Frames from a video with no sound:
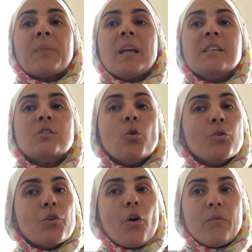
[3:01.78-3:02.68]
He is the
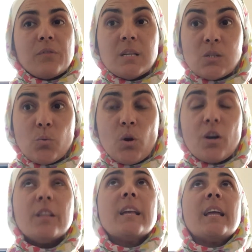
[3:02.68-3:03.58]
owner of this
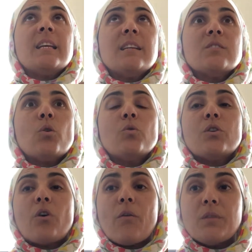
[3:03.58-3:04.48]
world and He is the
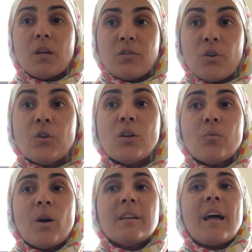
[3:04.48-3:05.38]
owner of the eternal
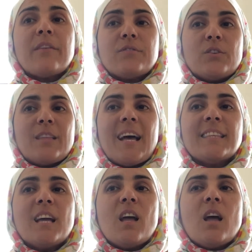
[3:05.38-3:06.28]
one after that.
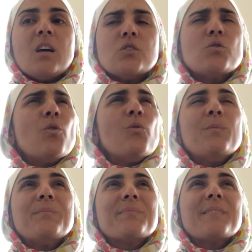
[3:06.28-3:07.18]

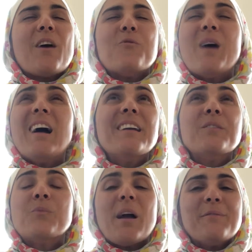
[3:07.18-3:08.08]
So why
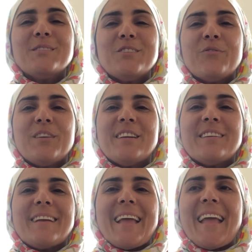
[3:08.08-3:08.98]
would you fear
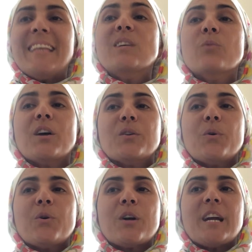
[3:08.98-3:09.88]
anyone
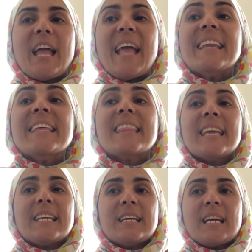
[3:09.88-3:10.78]
or
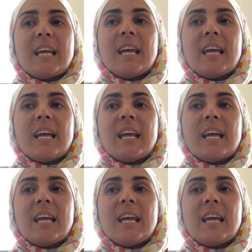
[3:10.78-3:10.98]
anything